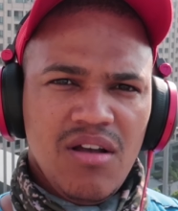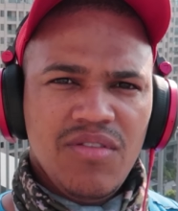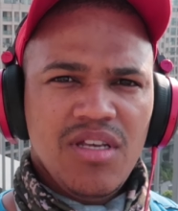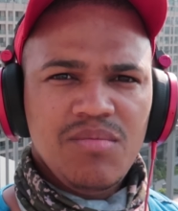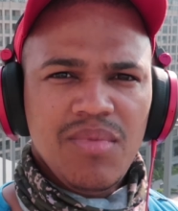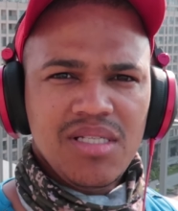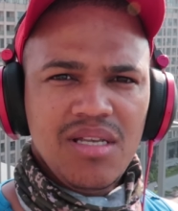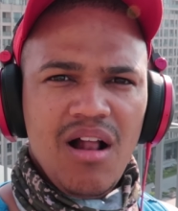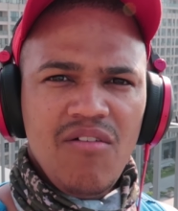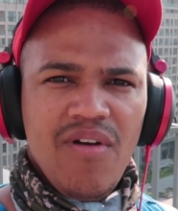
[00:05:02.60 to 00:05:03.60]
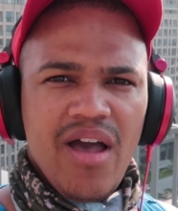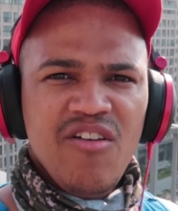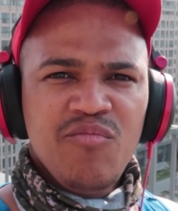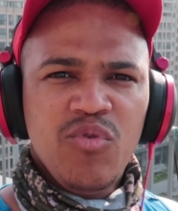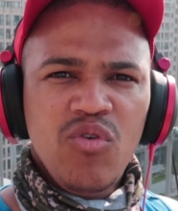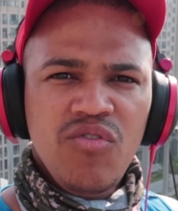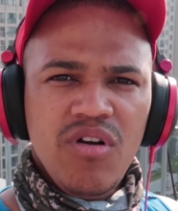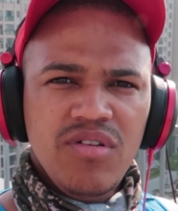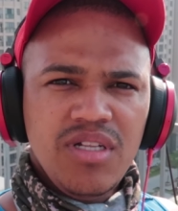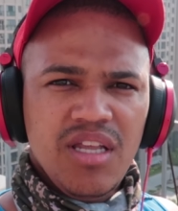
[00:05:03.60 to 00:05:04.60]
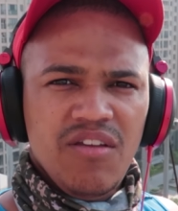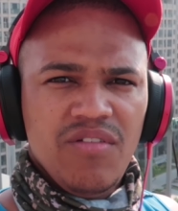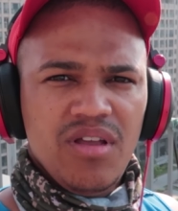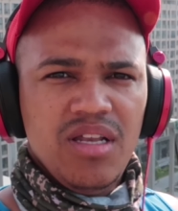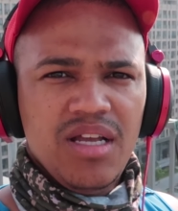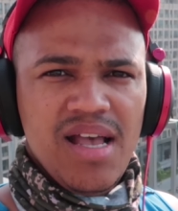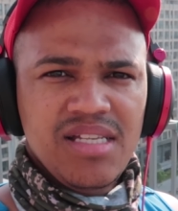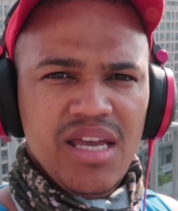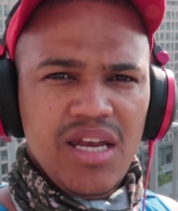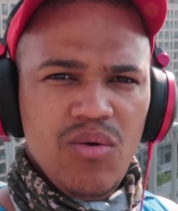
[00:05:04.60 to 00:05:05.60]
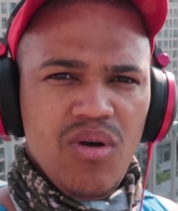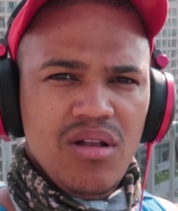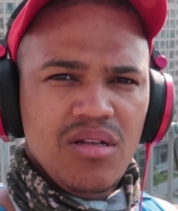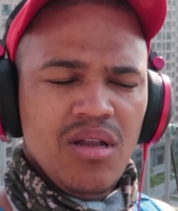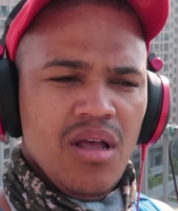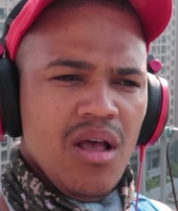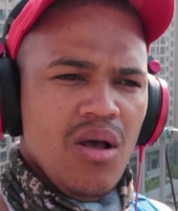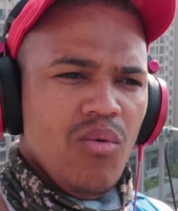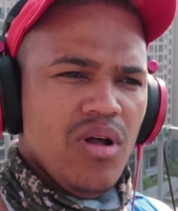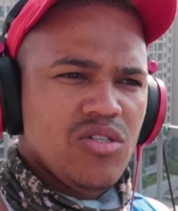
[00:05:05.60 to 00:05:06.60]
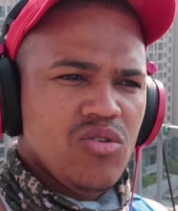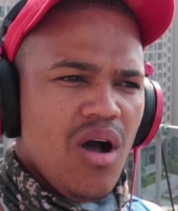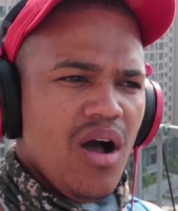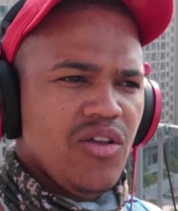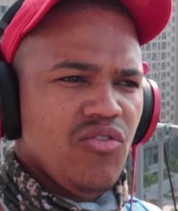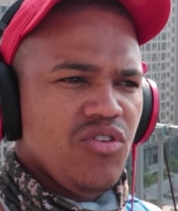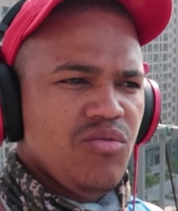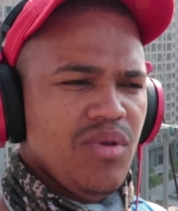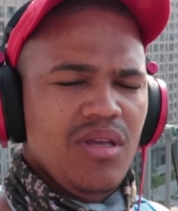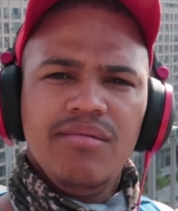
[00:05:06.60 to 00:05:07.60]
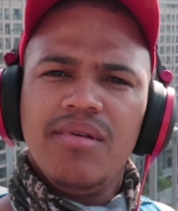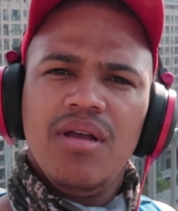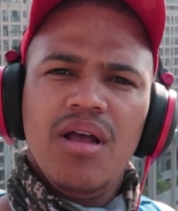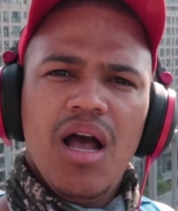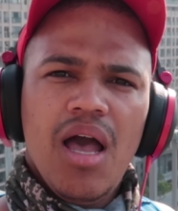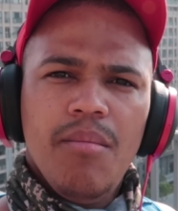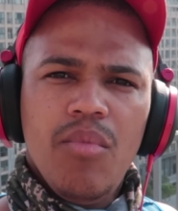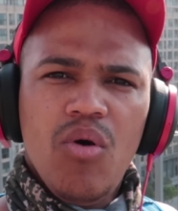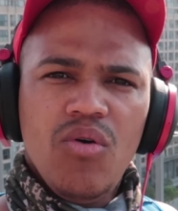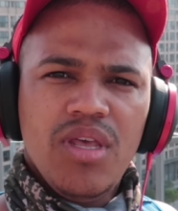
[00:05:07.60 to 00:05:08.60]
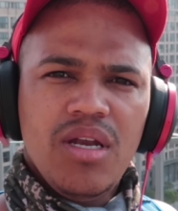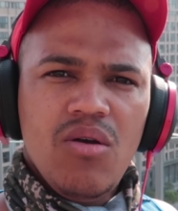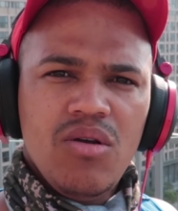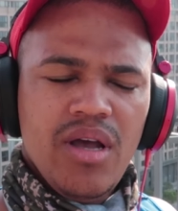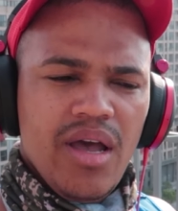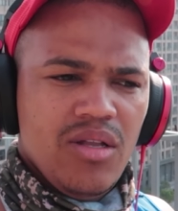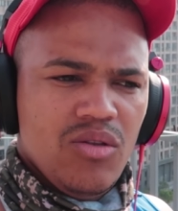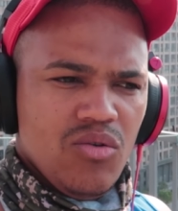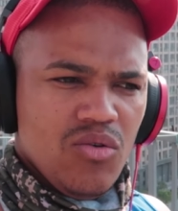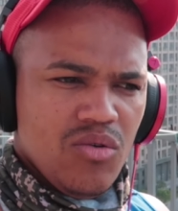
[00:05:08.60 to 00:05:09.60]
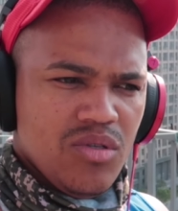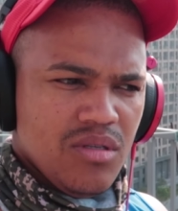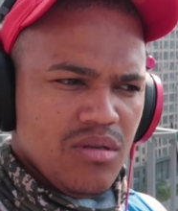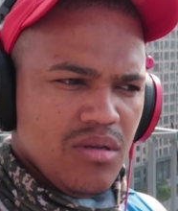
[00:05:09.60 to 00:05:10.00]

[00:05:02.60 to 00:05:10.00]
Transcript: of this myself. I have proof of it. If in case anyone wants to argue with me, I'm more than okay to